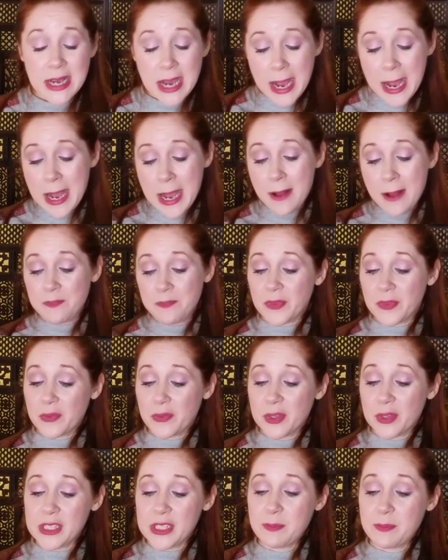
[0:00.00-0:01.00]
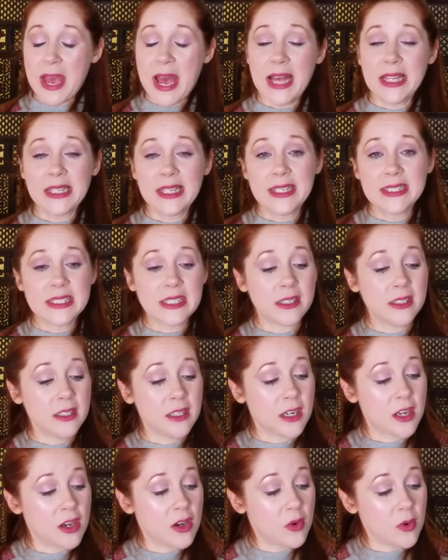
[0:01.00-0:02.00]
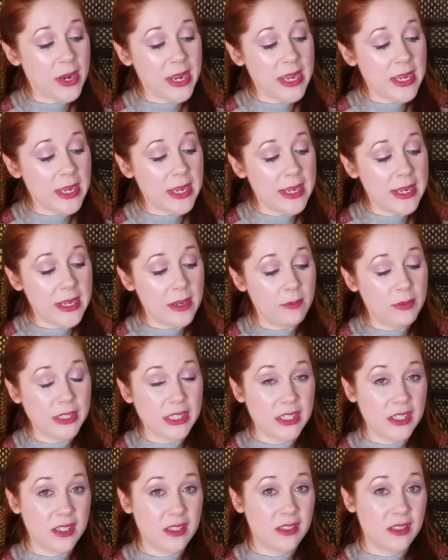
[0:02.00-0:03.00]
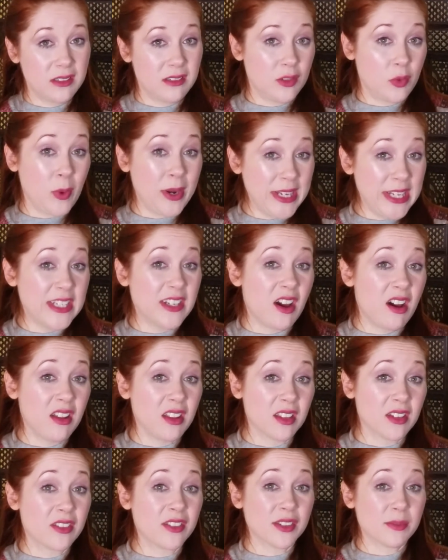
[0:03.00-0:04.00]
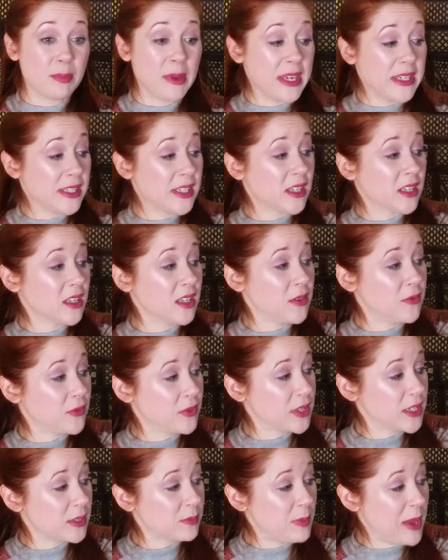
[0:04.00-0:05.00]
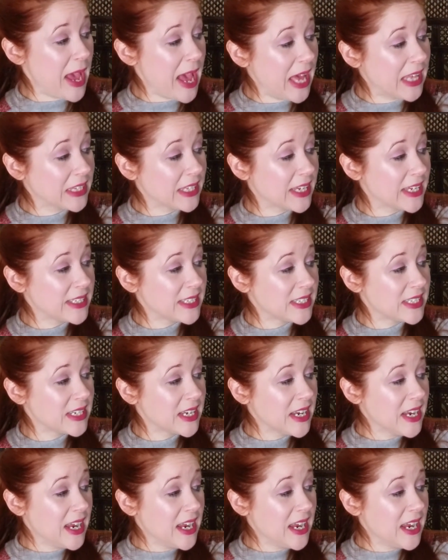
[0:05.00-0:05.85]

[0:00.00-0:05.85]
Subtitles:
For this palette, you know, it was $20 basically for this palette,